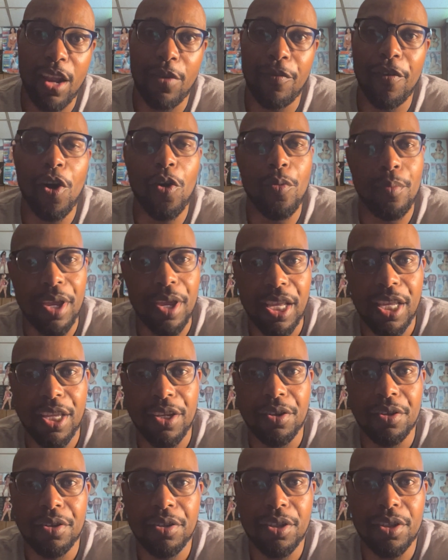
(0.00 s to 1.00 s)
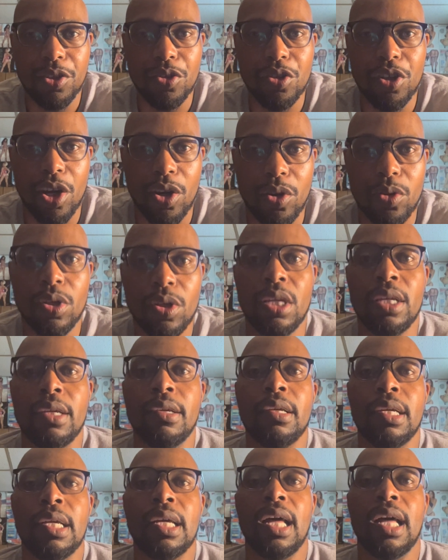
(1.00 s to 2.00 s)
of old media.
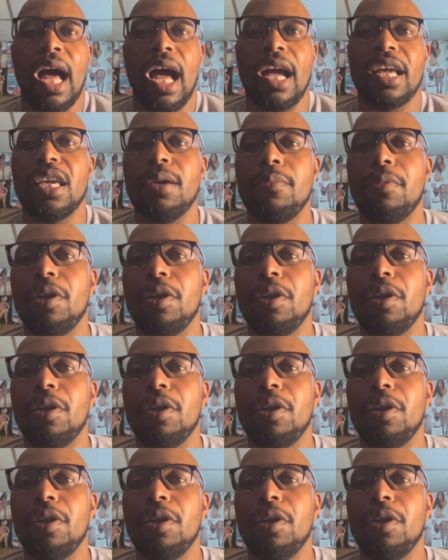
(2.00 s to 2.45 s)
I give him a